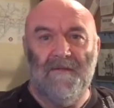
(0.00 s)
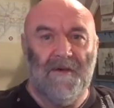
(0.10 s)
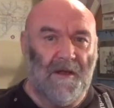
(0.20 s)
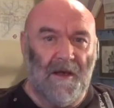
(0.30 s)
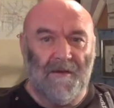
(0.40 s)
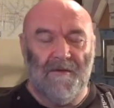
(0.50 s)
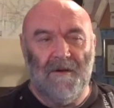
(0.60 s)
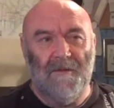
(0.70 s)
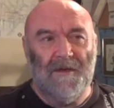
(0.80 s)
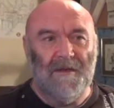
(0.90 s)
if you like, you know
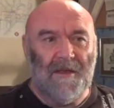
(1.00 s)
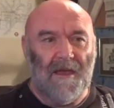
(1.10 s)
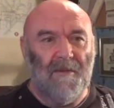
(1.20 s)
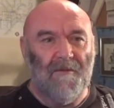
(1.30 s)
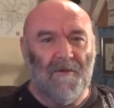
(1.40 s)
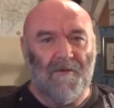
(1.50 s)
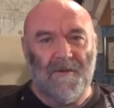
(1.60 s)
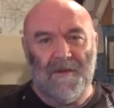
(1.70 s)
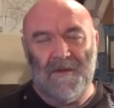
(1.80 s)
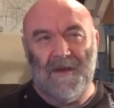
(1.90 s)
what I mean, the day before
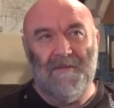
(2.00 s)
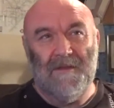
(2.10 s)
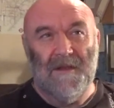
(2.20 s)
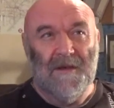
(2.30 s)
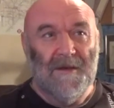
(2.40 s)
Christmas Eve, and